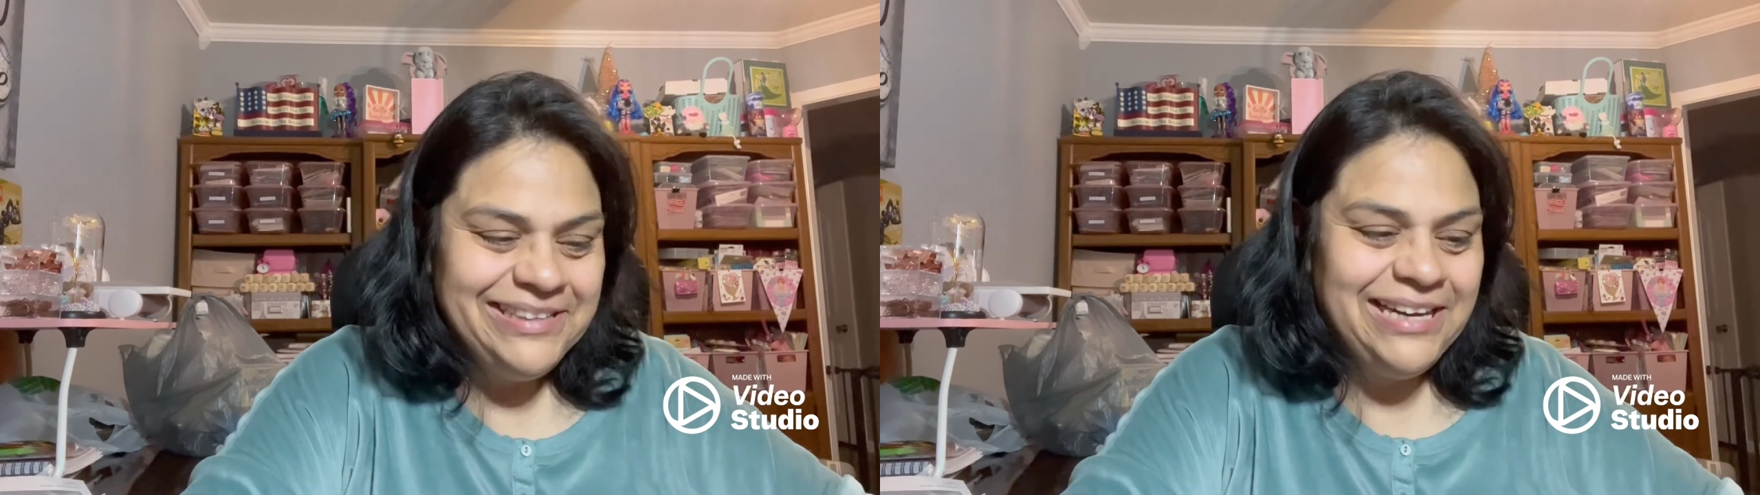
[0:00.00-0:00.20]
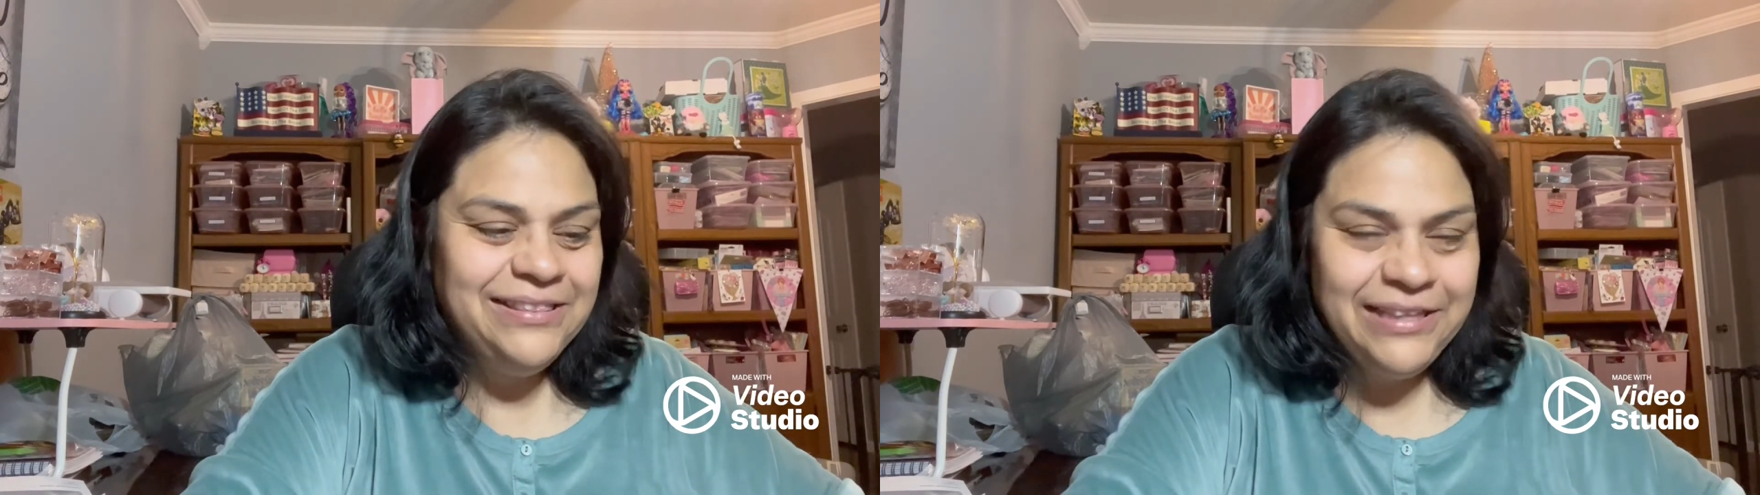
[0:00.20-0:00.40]

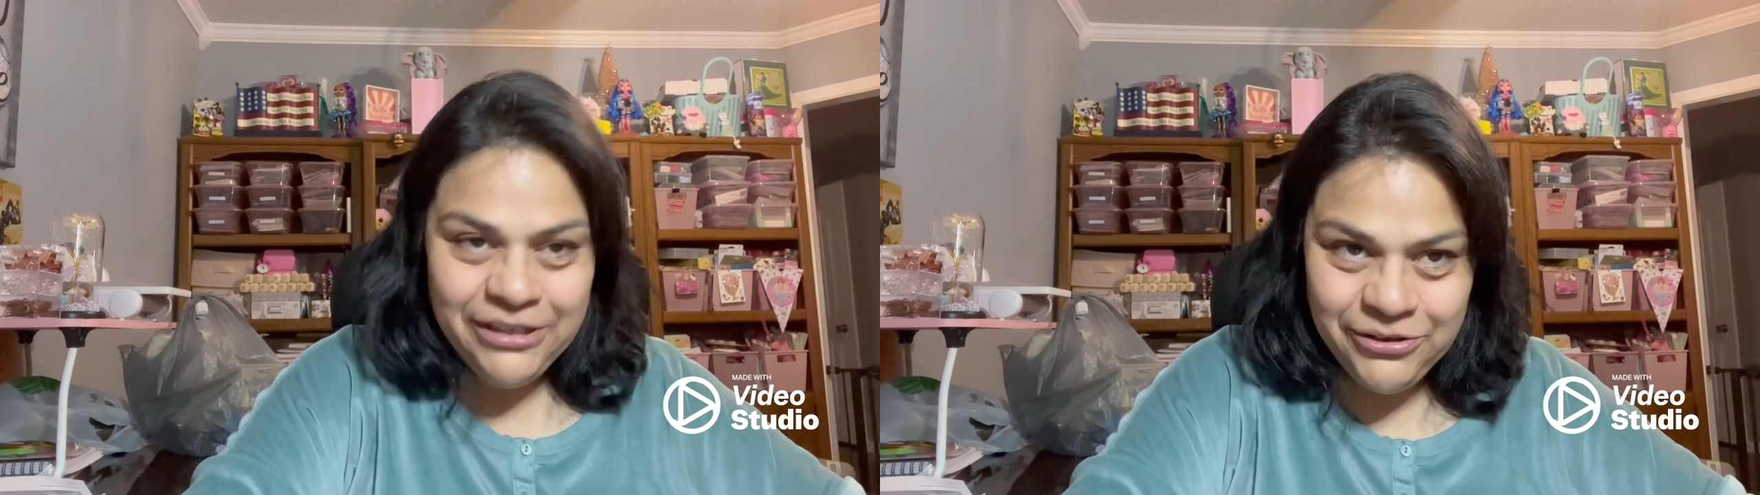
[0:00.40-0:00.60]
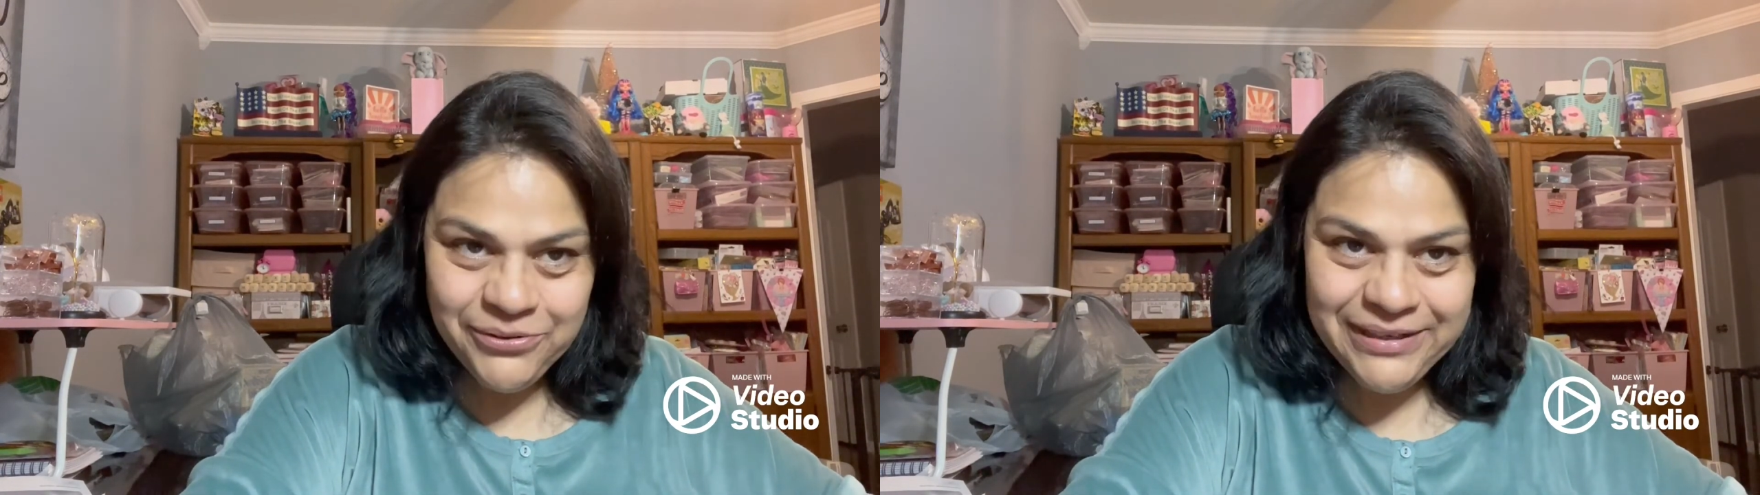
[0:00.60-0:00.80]
I
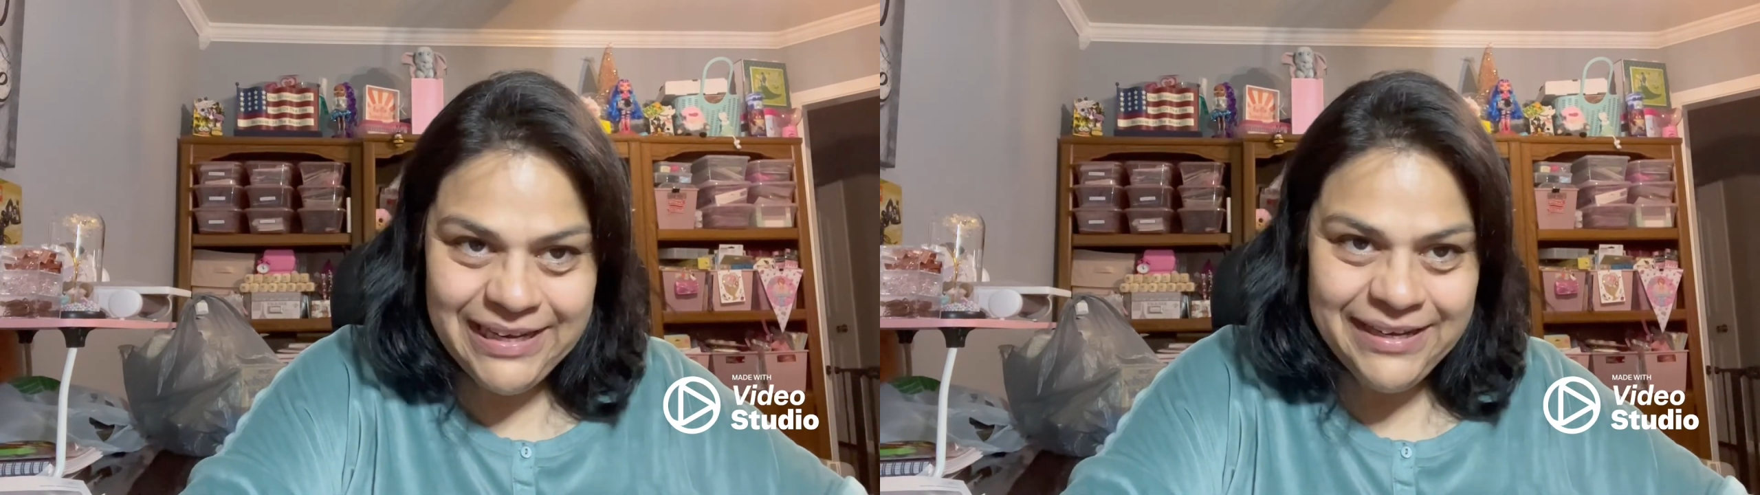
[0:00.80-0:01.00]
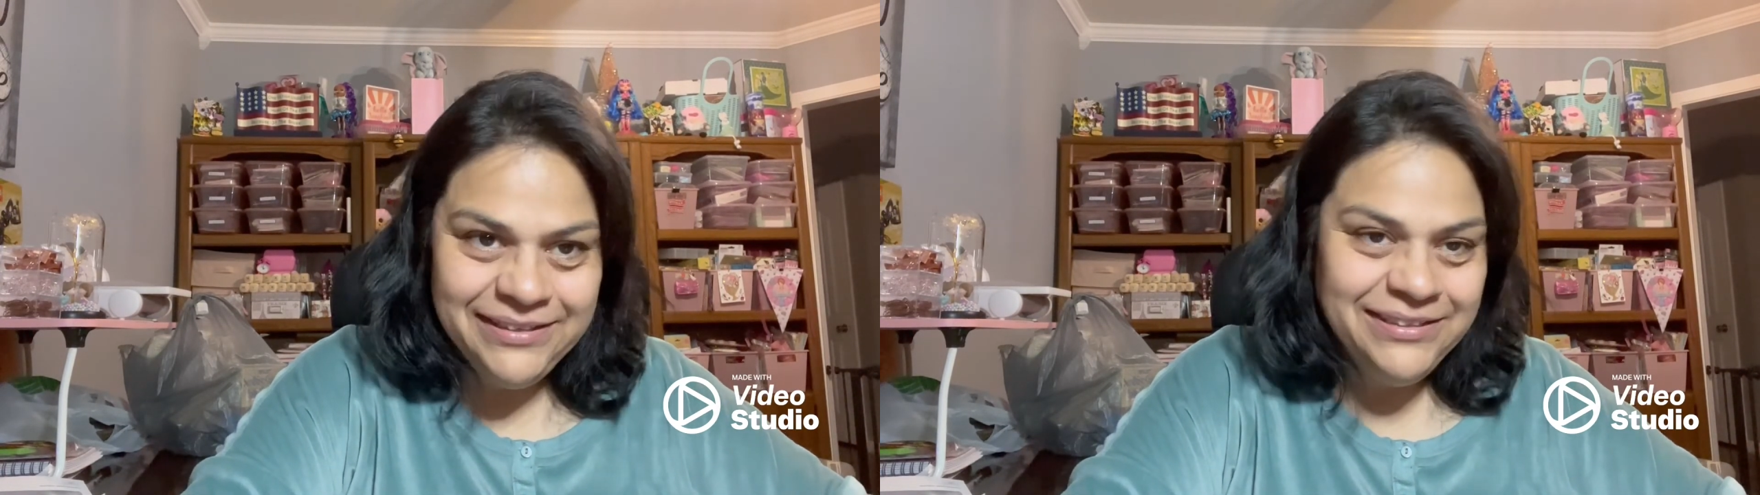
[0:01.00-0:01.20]
thank you
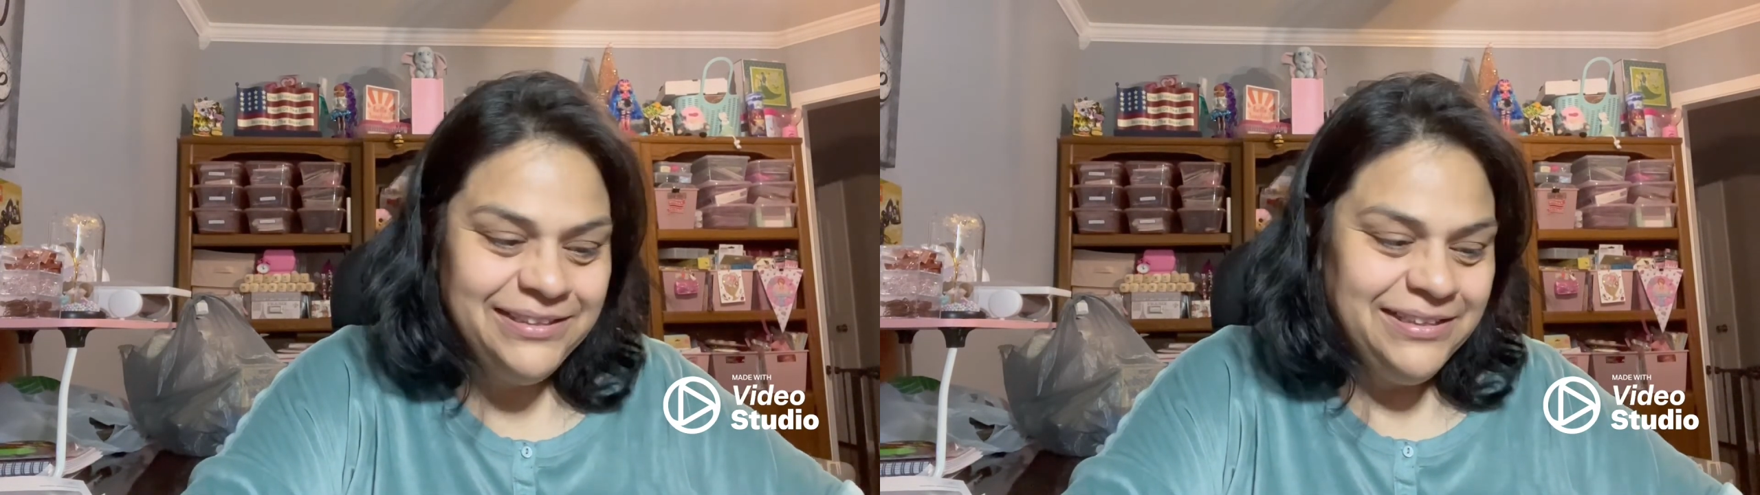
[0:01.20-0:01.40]
again.